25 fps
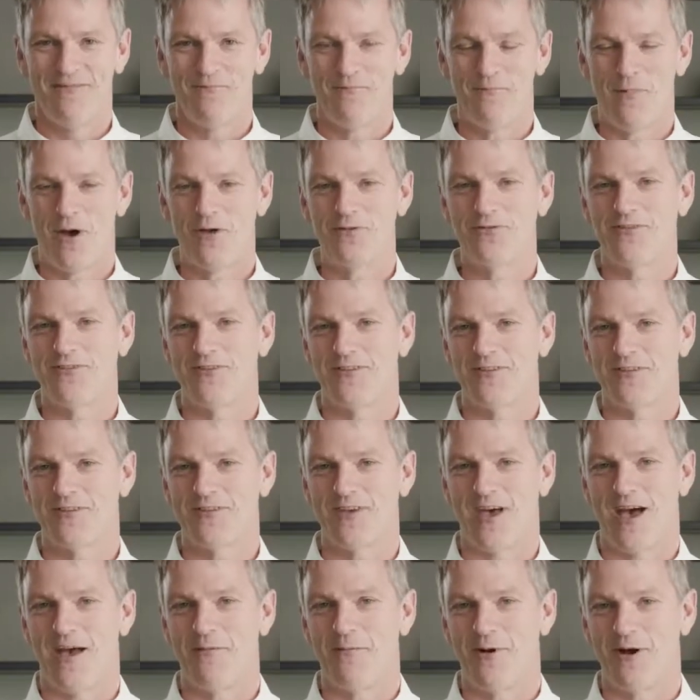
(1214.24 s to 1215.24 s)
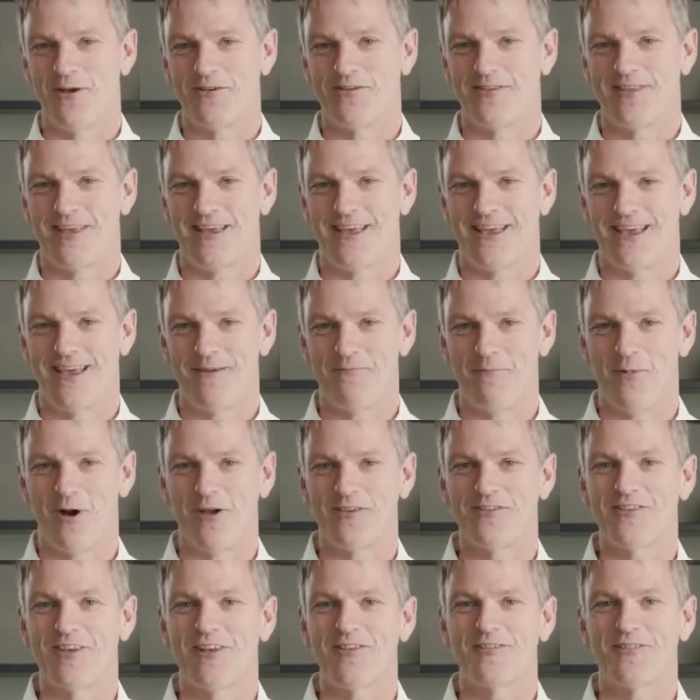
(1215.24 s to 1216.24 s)
most of the time I was thinking my
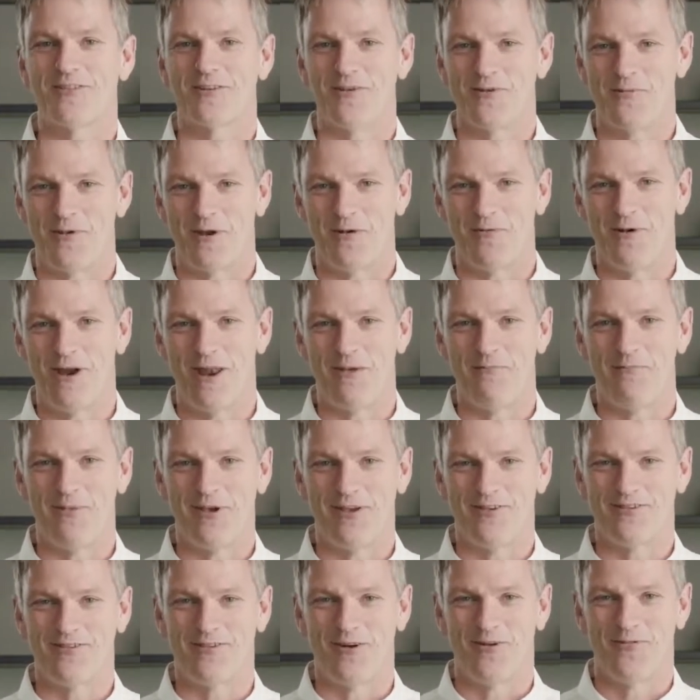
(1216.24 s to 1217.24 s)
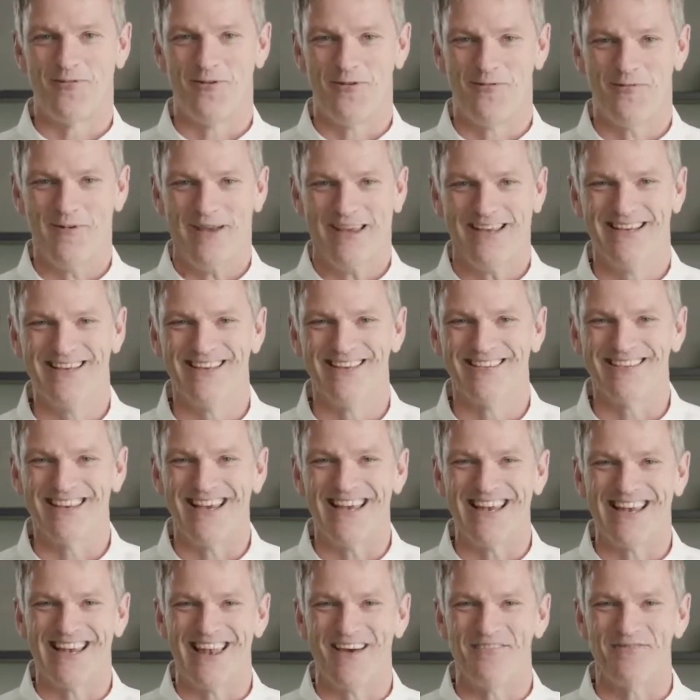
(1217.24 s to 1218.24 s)
son's going to be really pissed off with me because
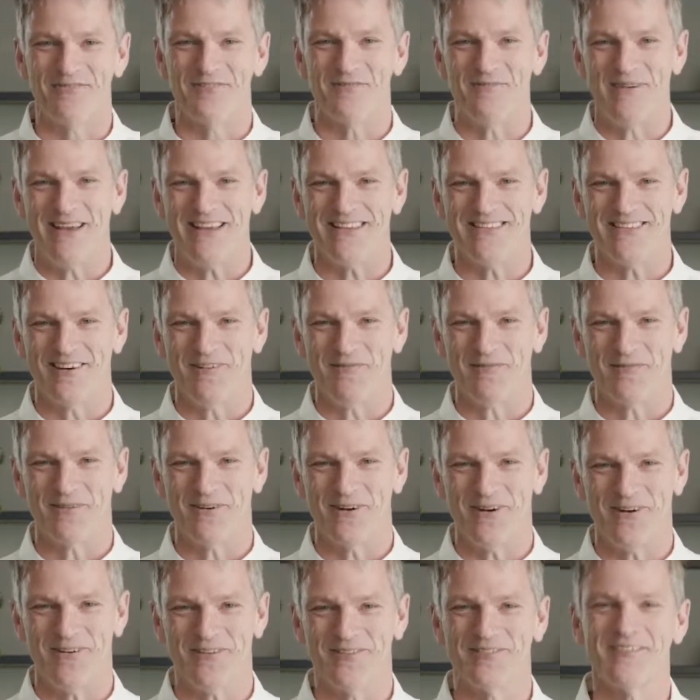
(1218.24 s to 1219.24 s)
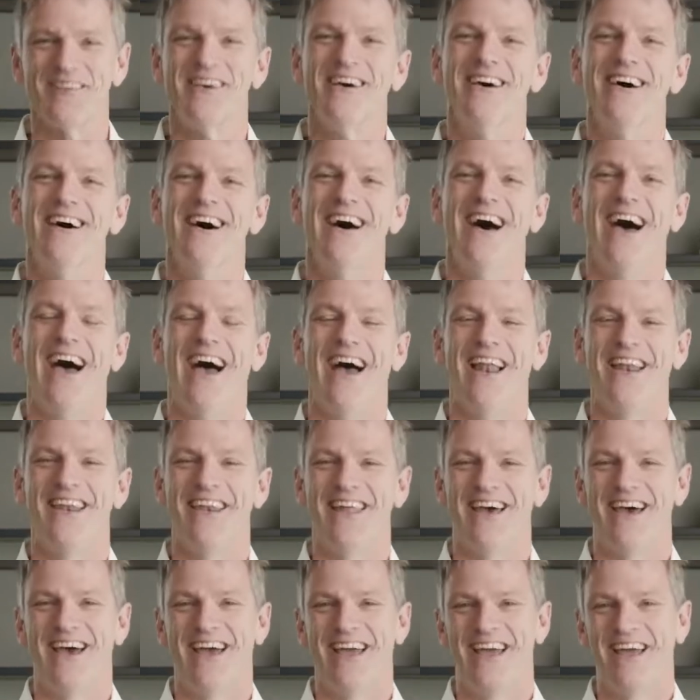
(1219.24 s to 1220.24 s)
he'd love to meet Tom Cruise. And
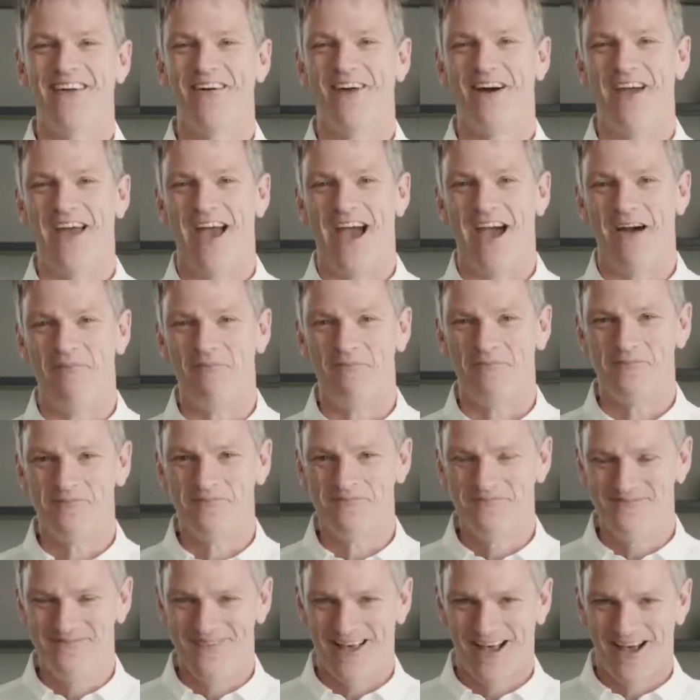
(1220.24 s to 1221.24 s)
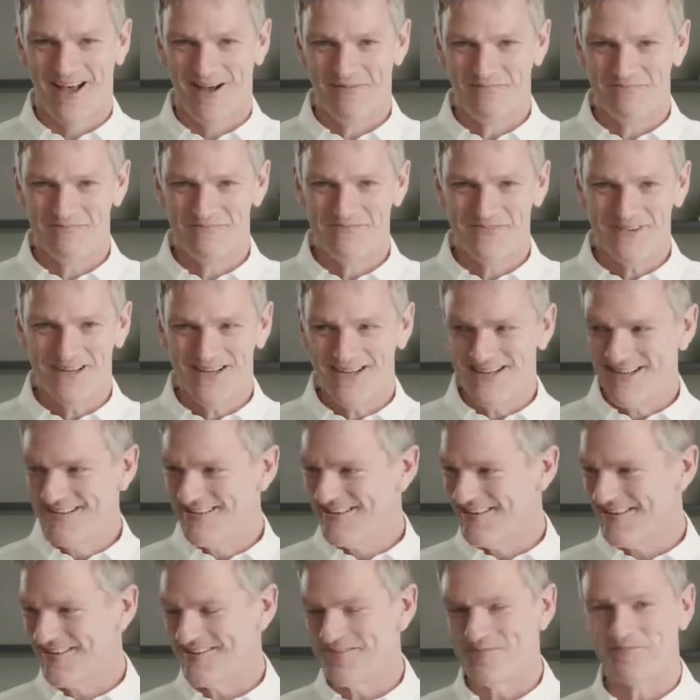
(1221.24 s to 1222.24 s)
here I am
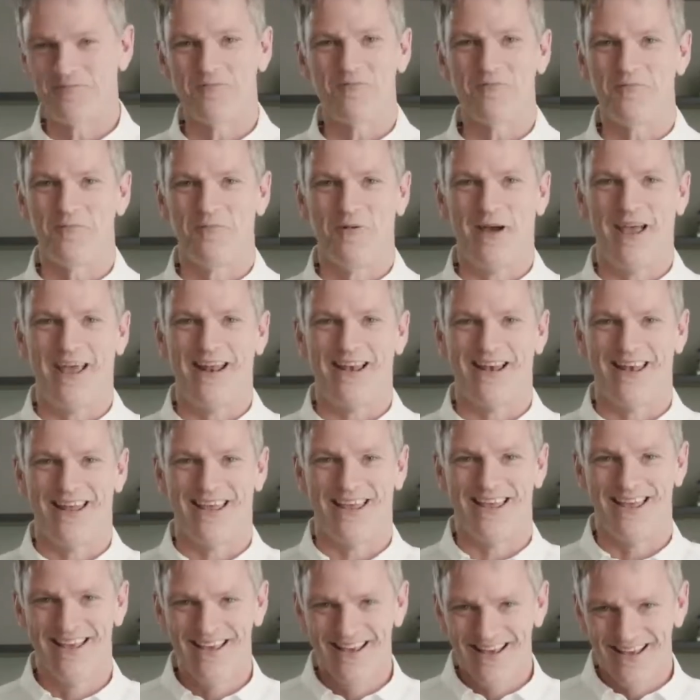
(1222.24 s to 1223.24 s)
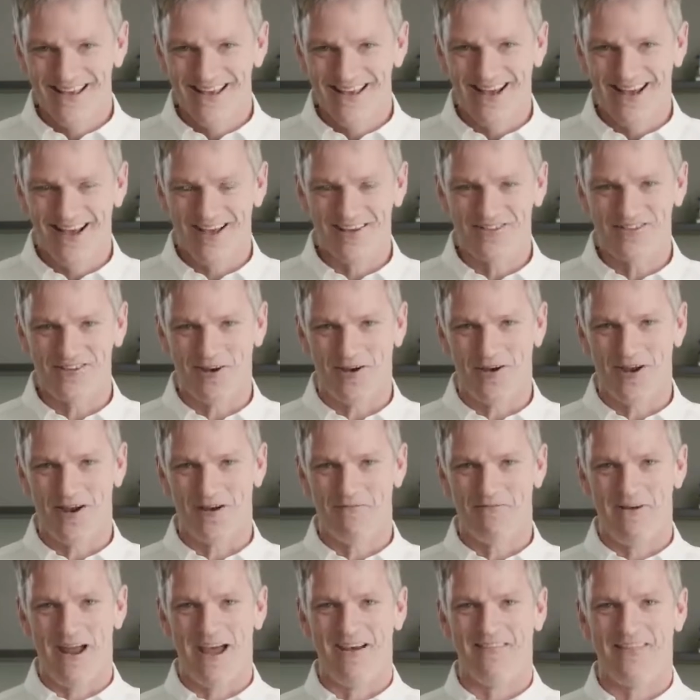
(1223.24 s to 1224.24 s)
just weirdly showing
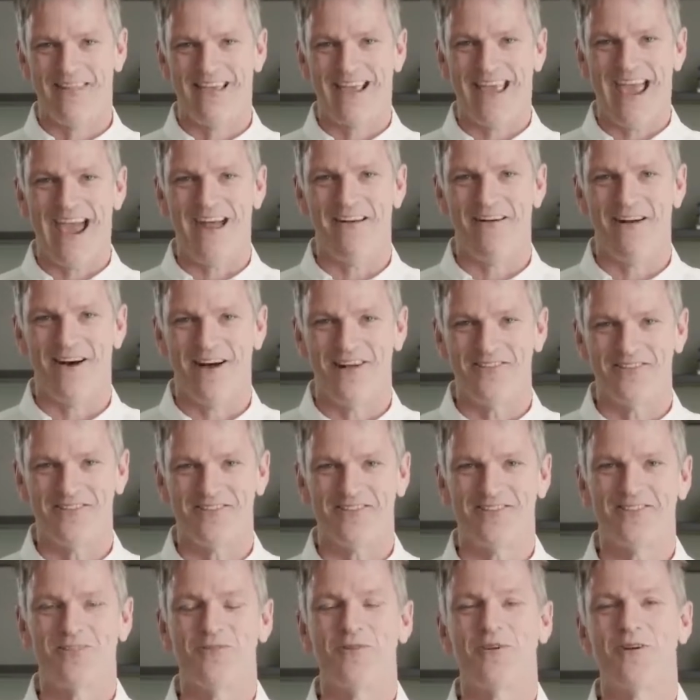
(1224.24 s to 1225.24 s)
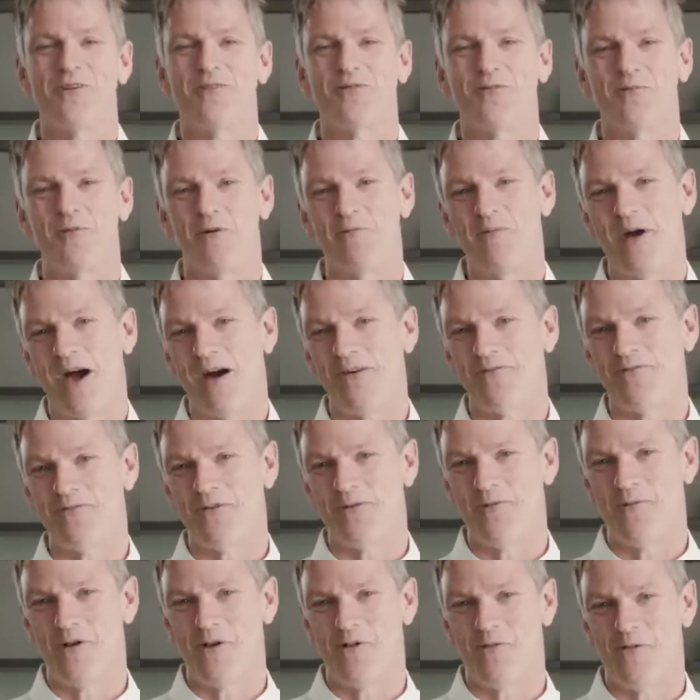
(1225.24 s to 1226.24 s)
him around the garage and talking to him about
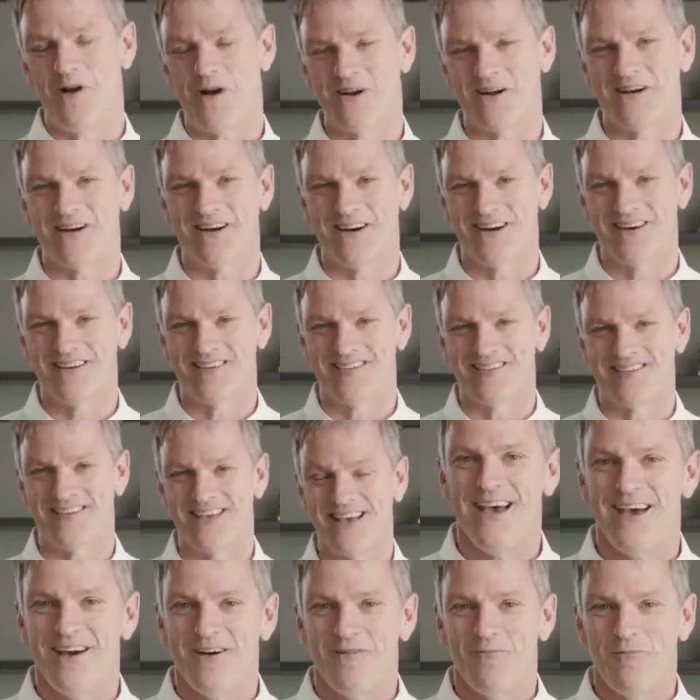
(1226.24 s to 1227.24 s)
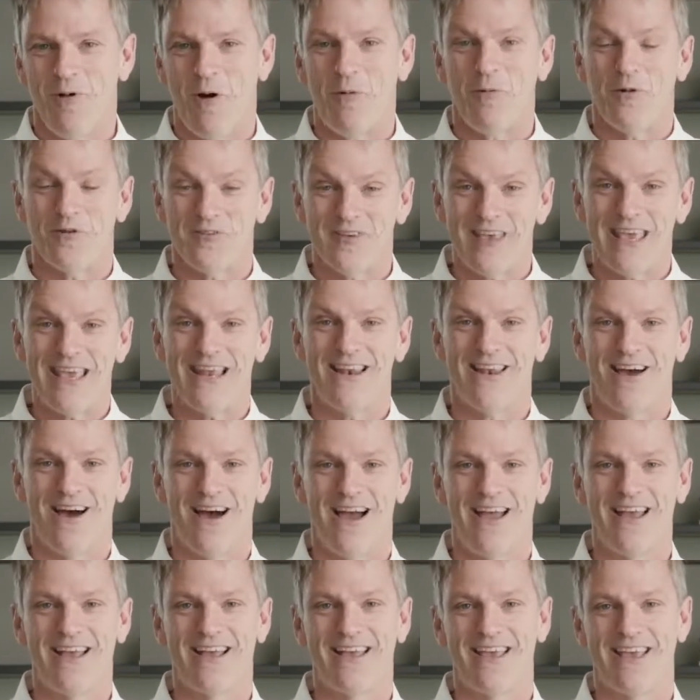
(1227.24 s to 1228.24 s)
Formula One cars. What was he
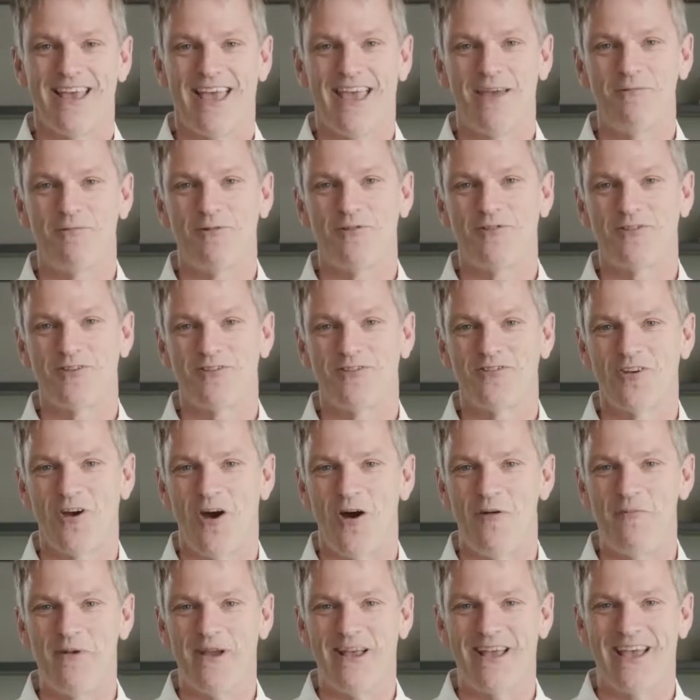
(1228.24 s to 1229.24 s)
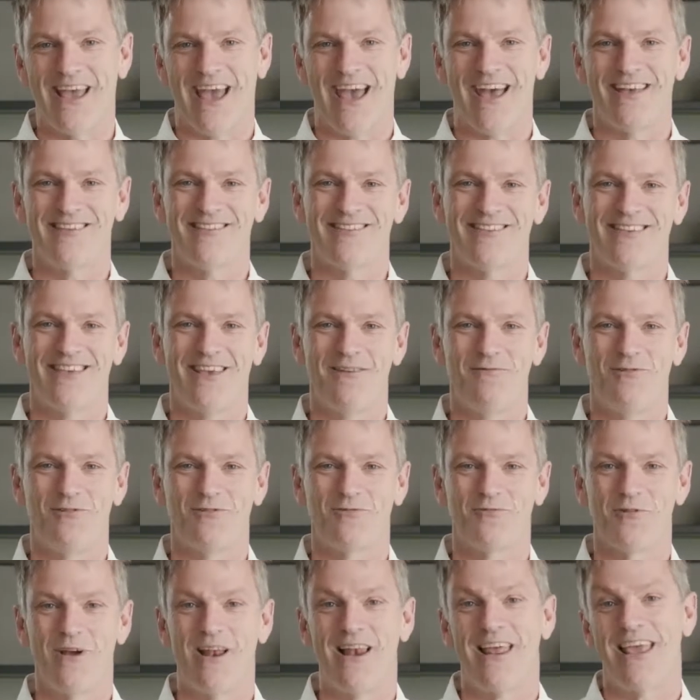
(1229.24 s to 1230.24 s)
like? He was a charming guest. He
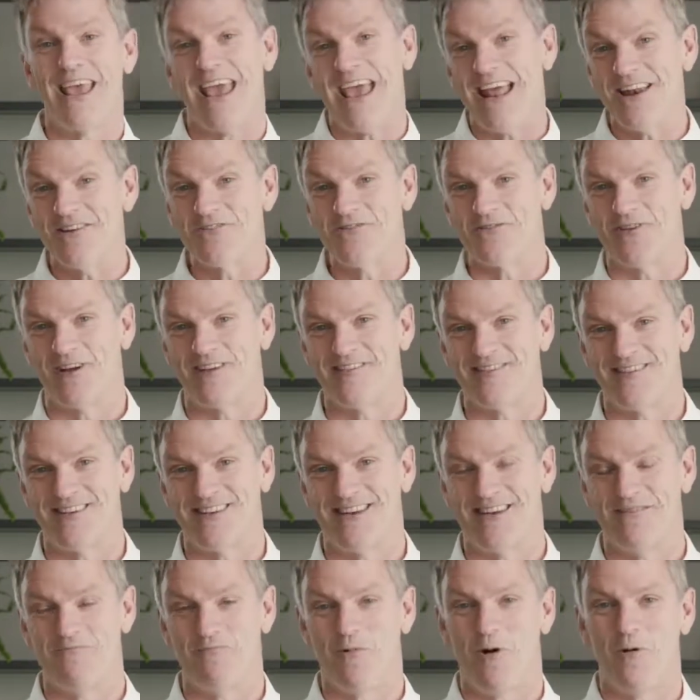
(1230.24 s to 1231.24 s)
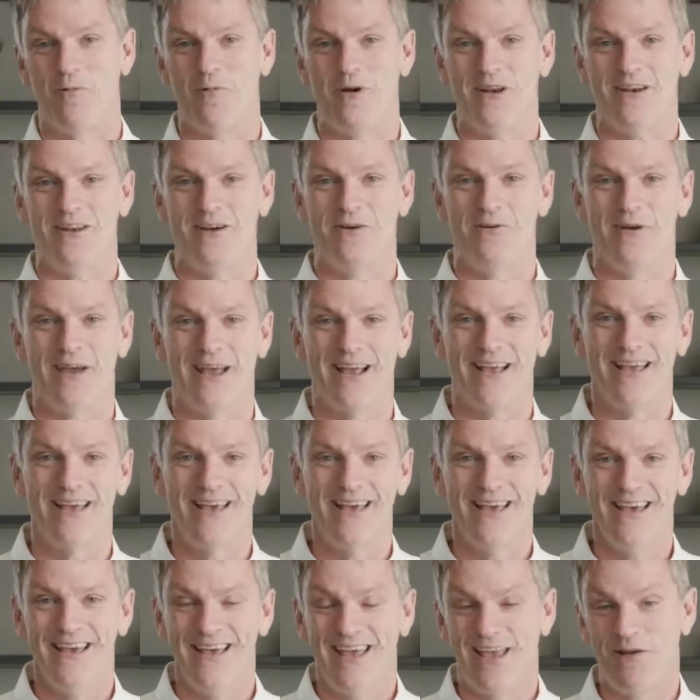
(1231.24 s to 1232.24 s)
was really interested in what we're doing.
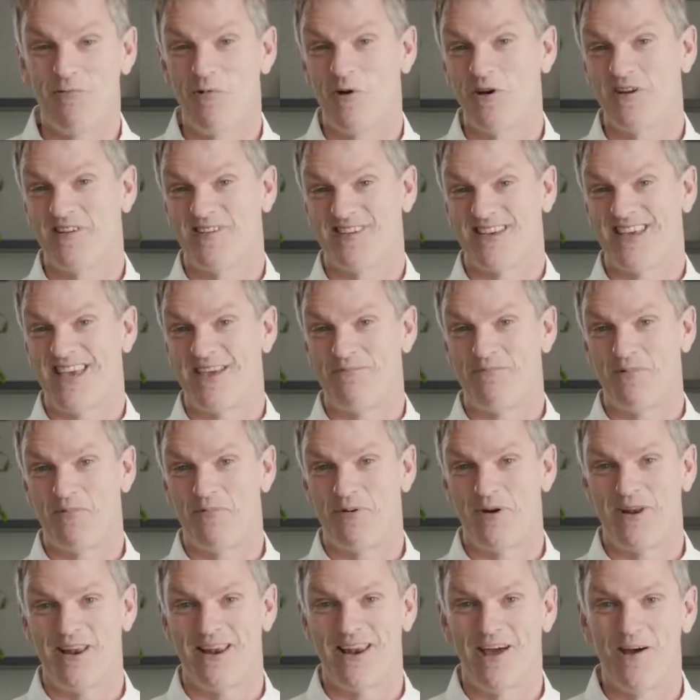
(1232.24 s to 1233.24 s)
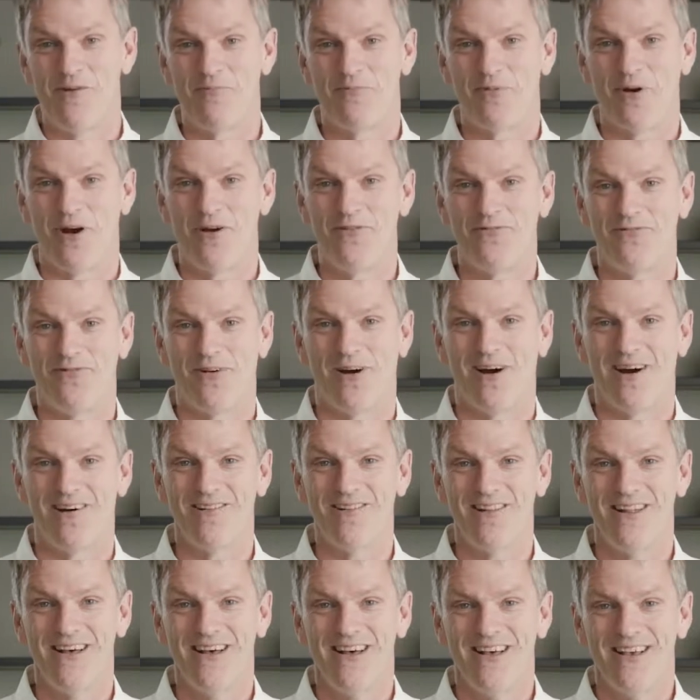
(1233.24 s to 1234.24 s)
He wanted to keep a pretty low
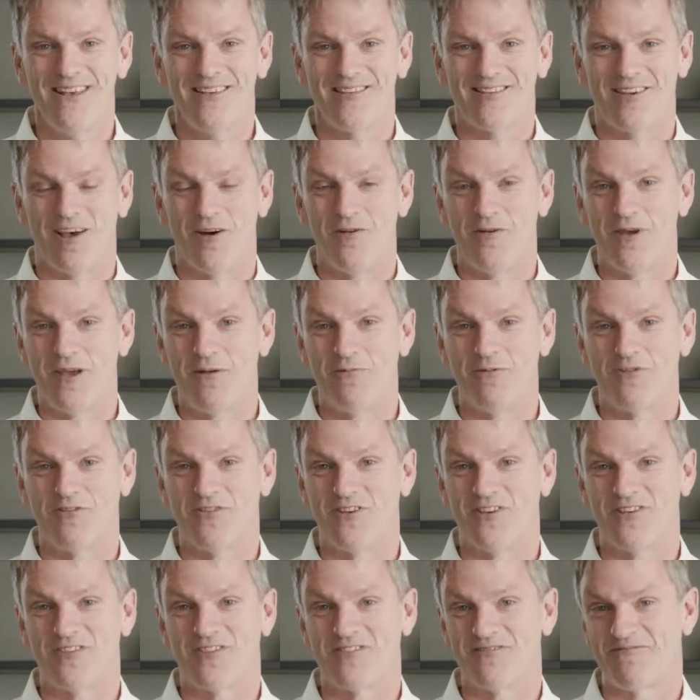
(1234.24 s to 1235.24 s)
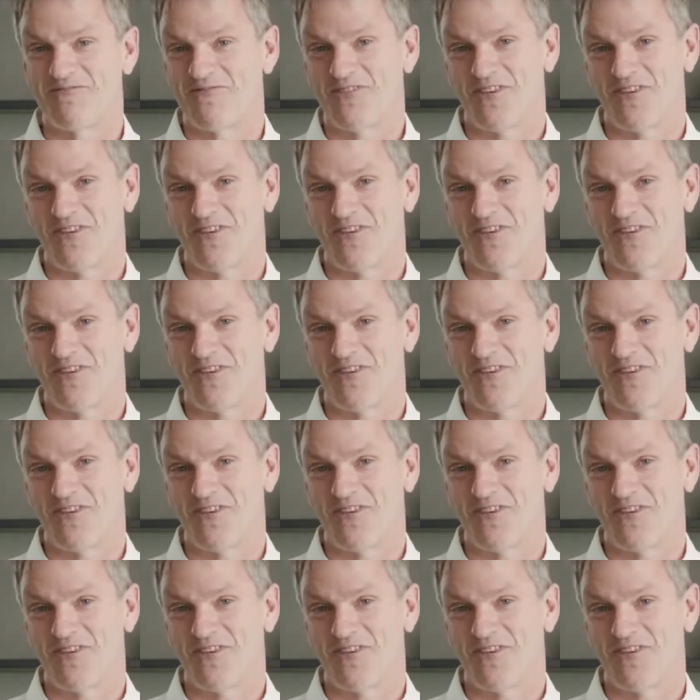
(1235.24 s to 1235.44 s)
profile, so he was just